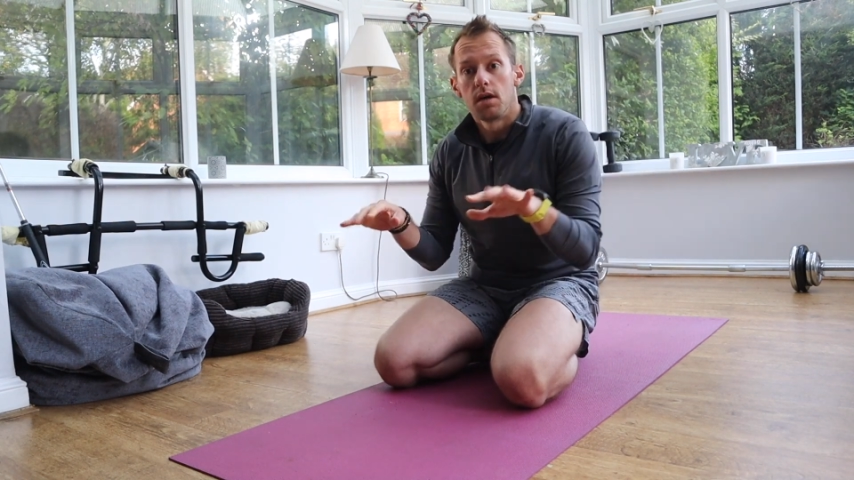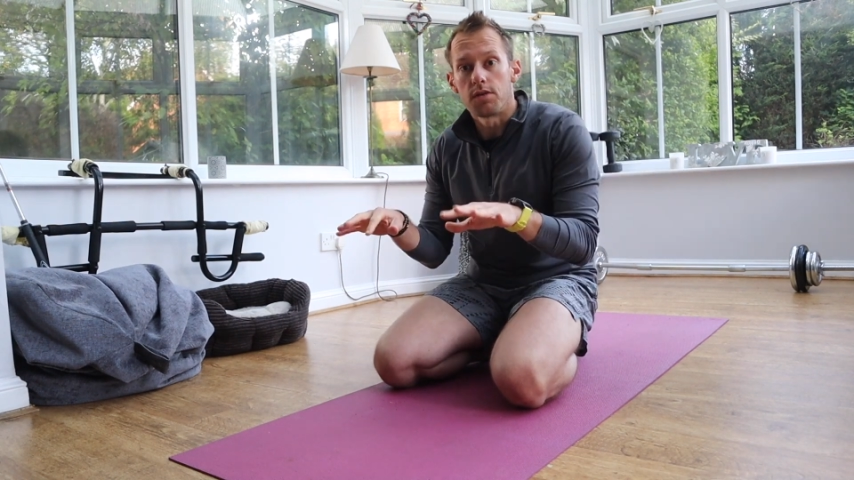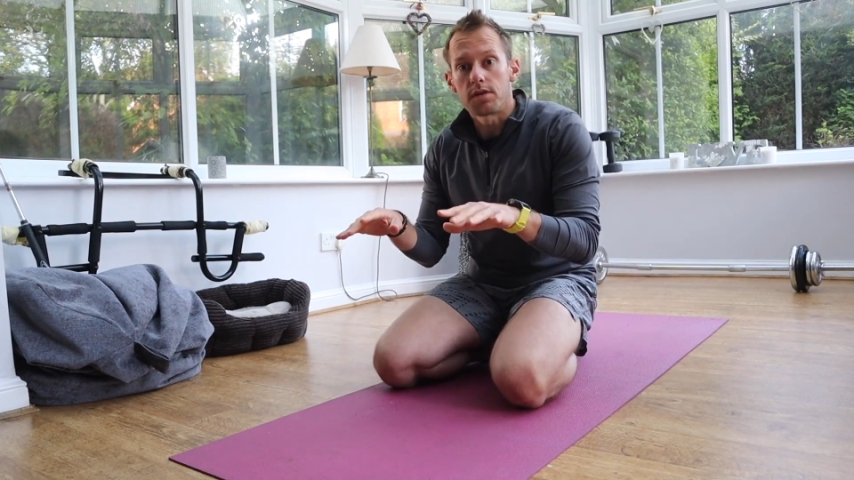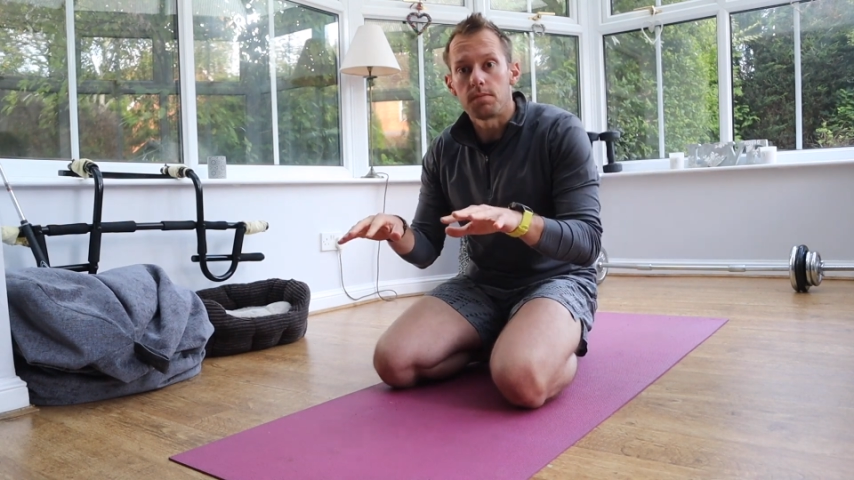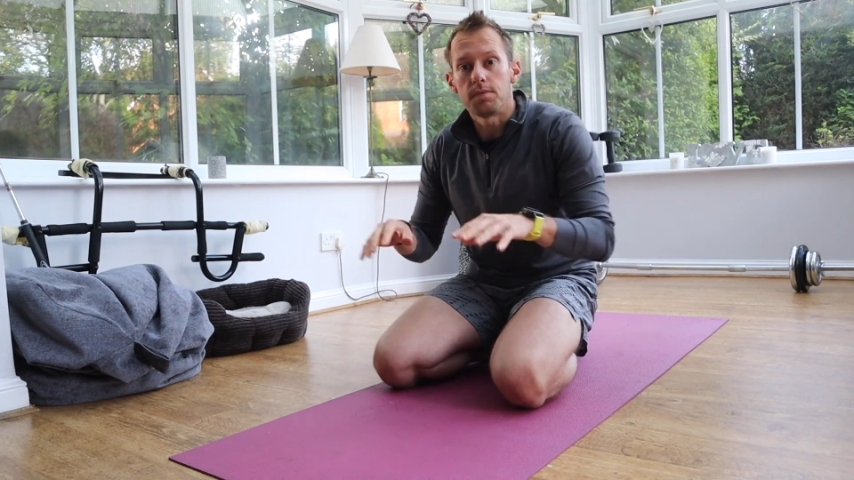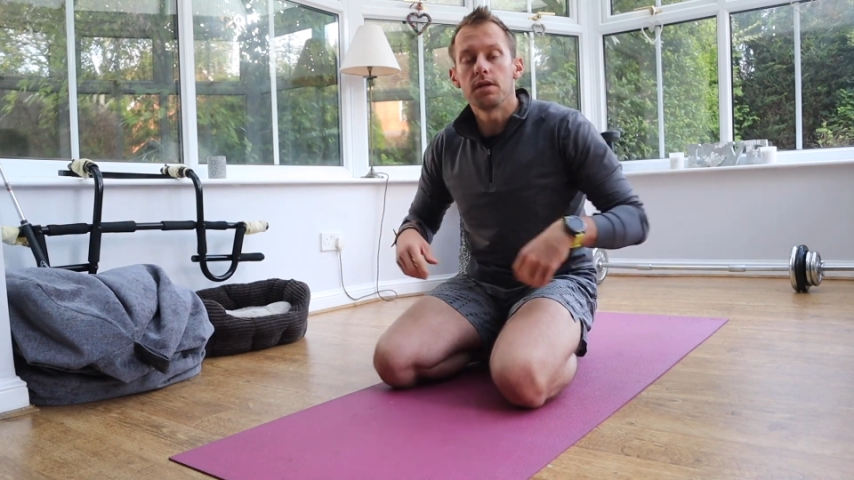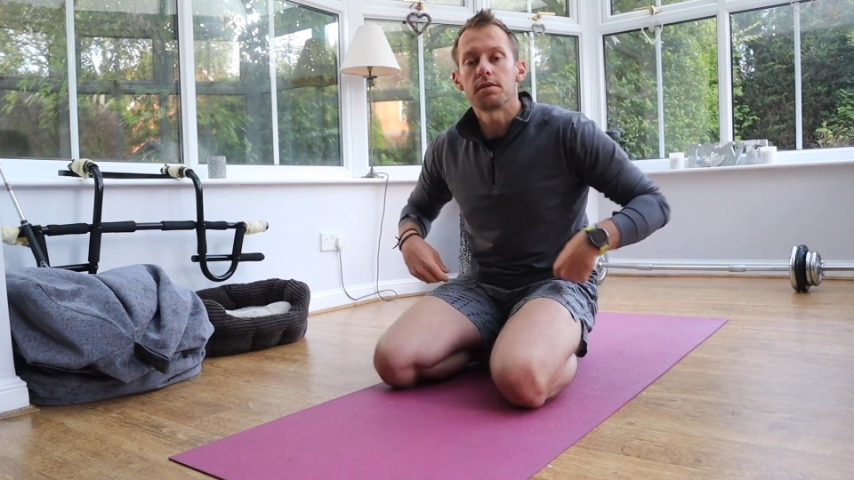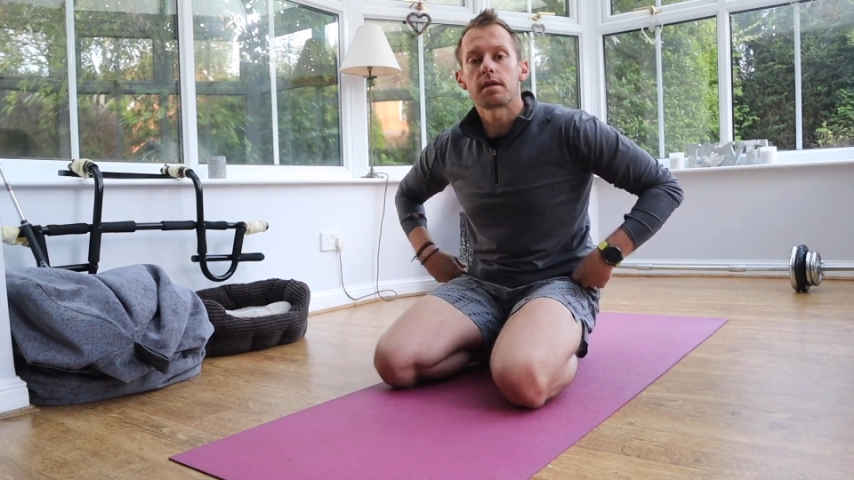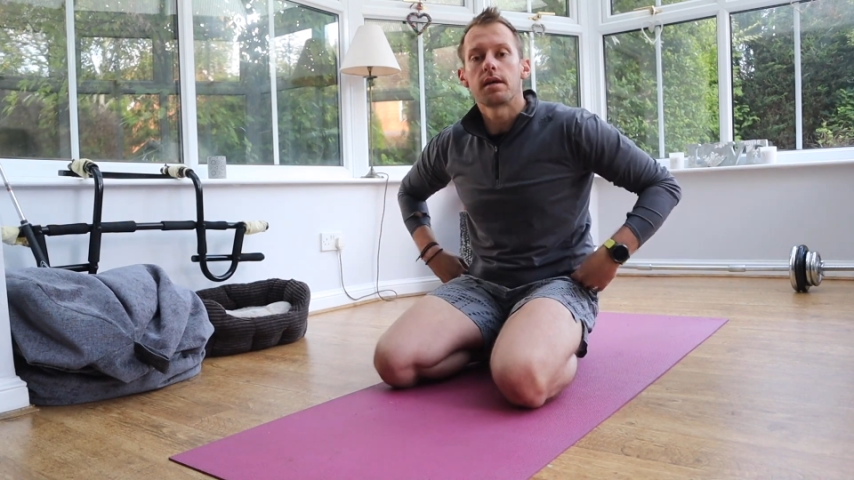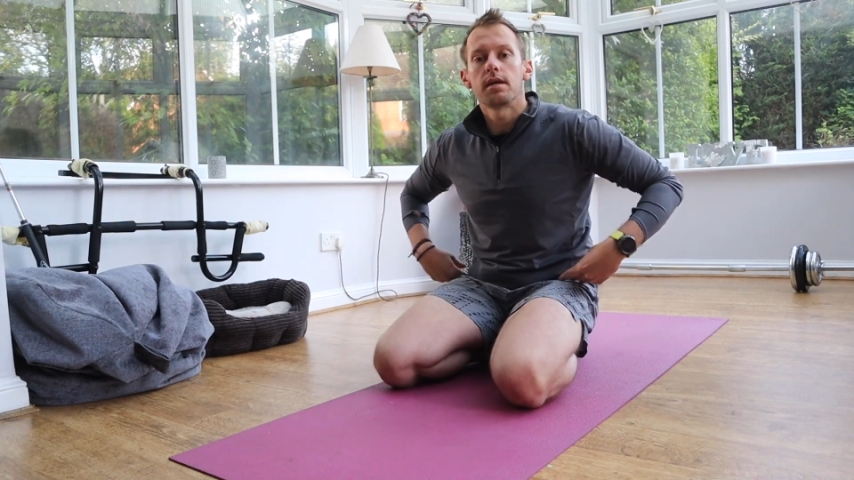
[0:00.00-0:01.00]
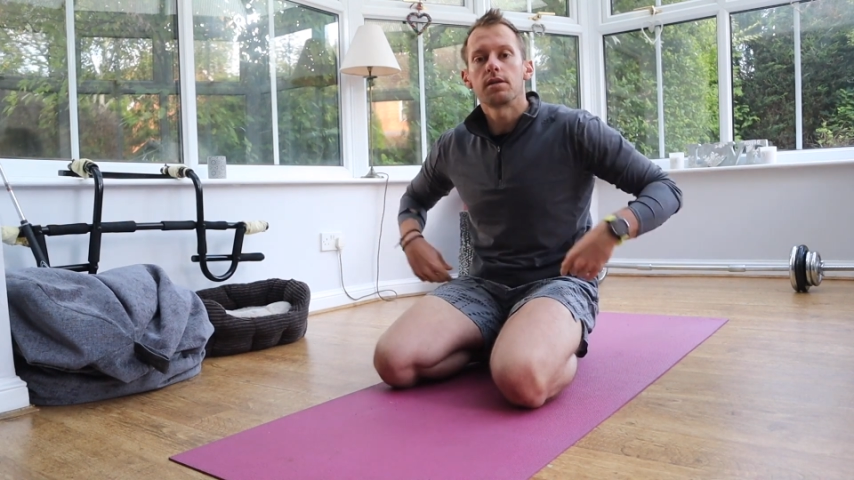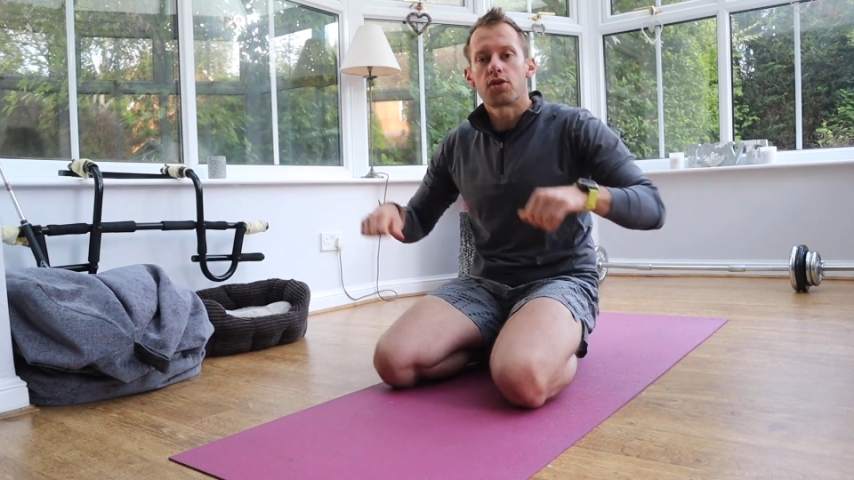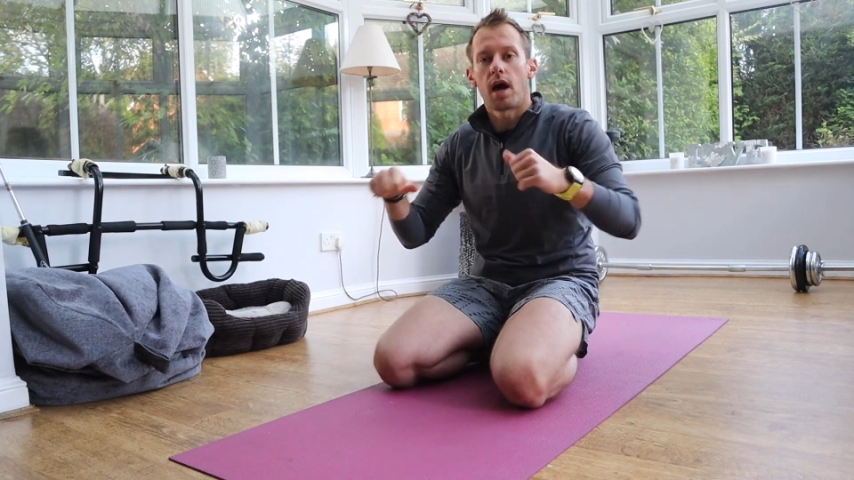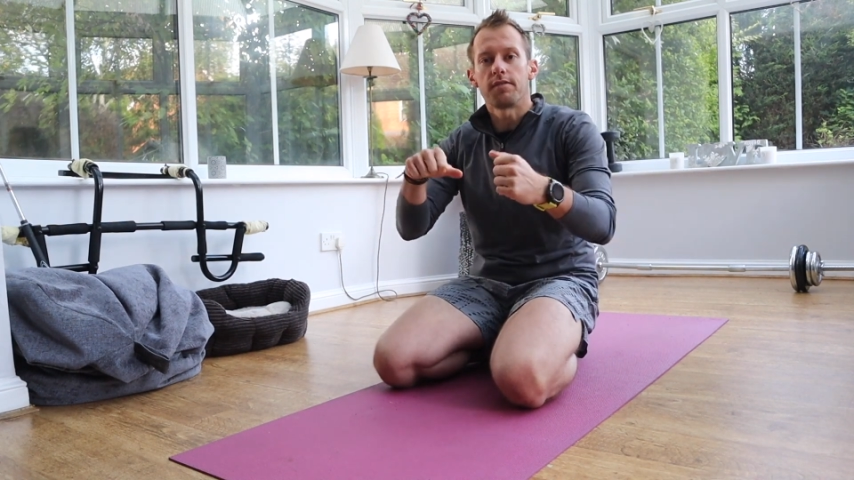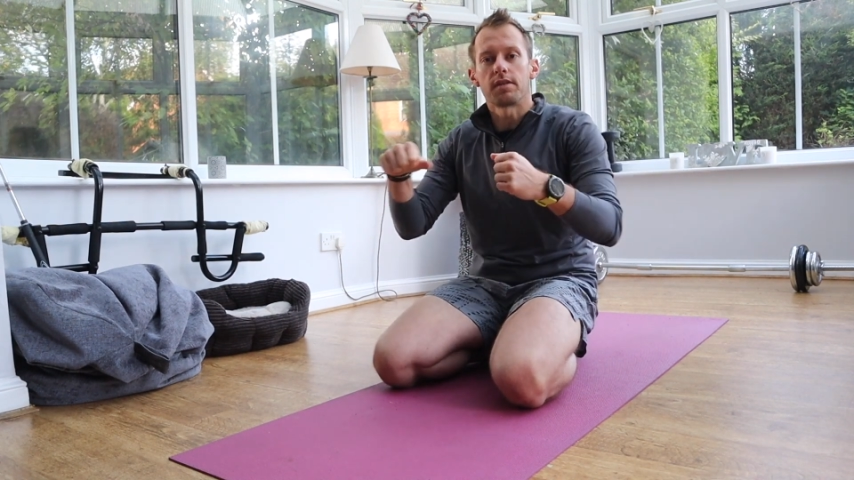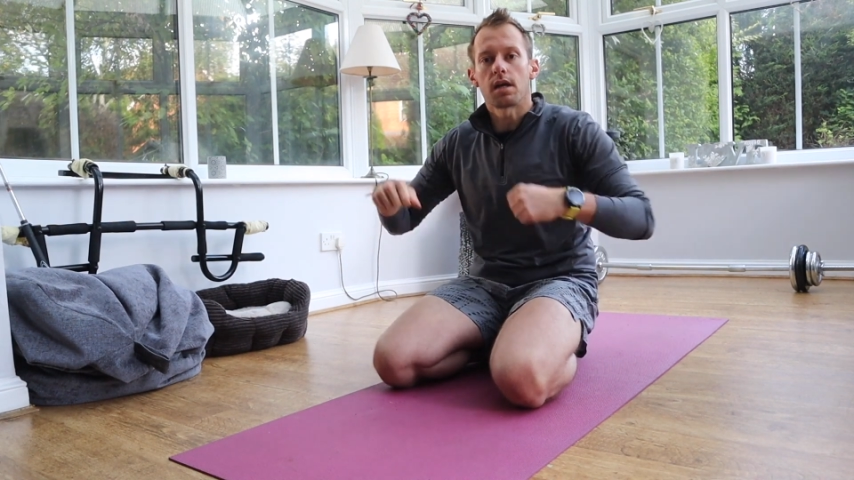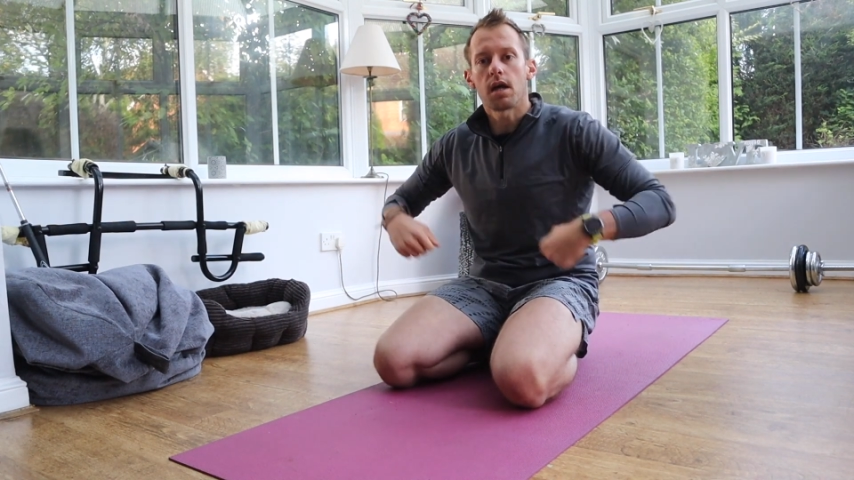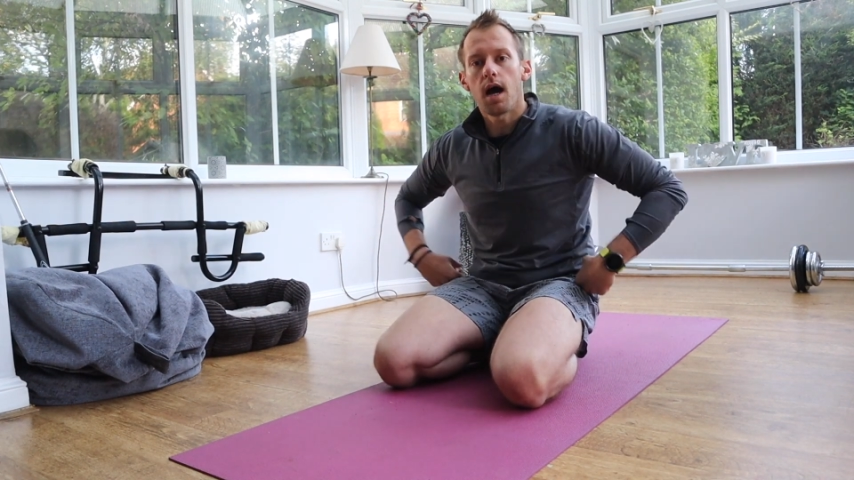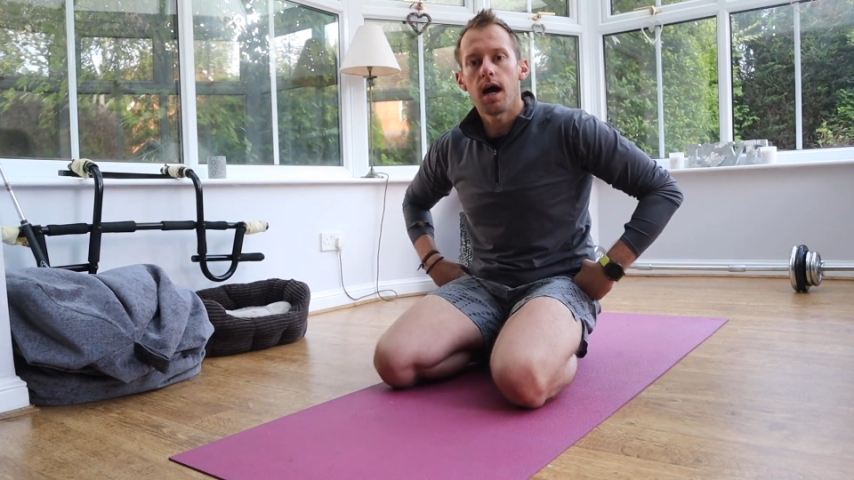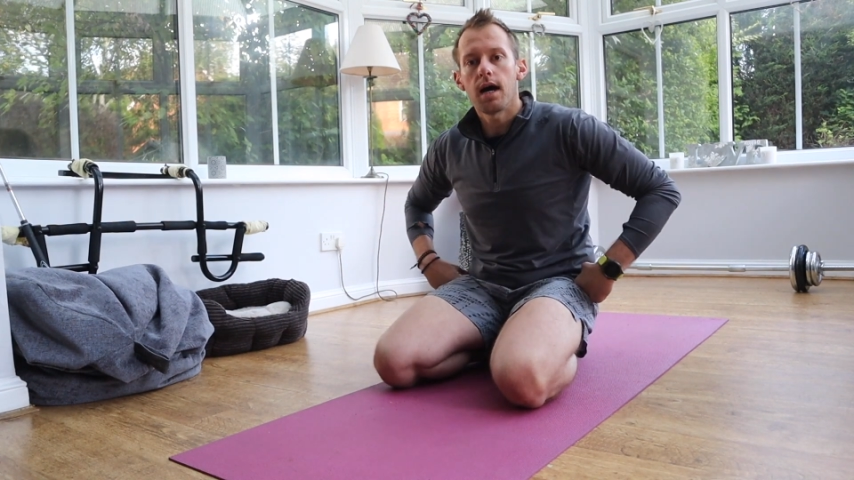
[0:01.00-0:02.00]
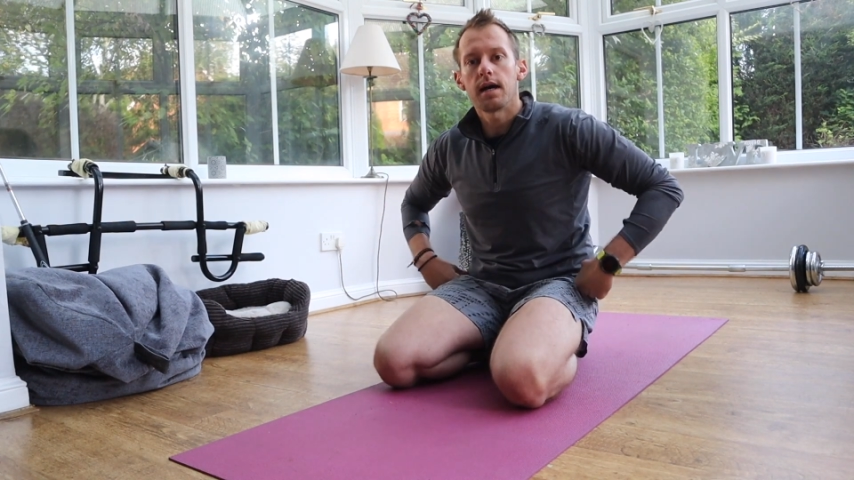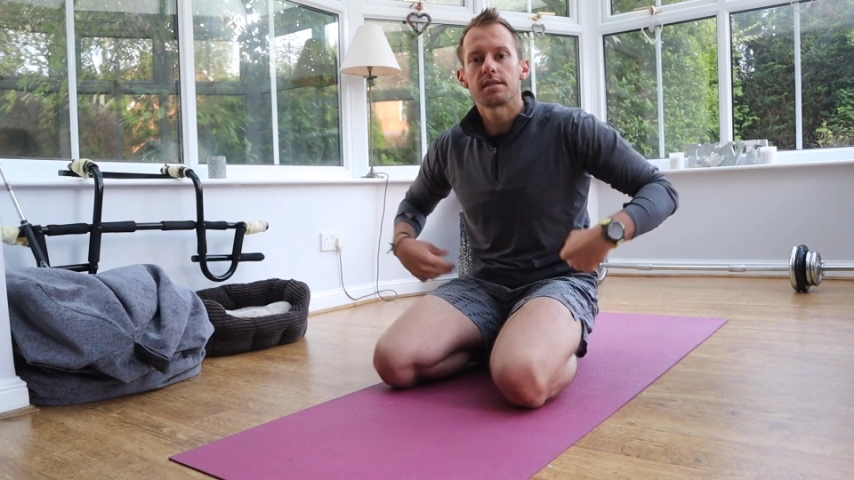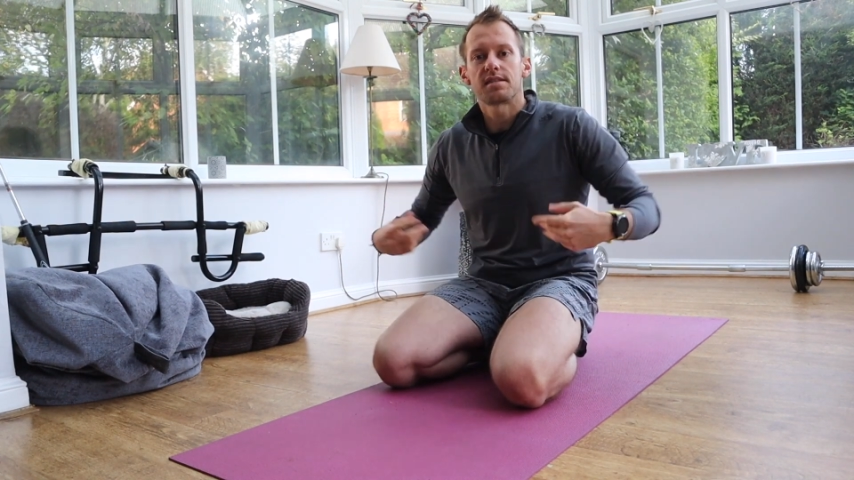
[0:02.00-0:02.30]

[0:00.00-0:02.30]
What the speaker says: on the computer, driving the car,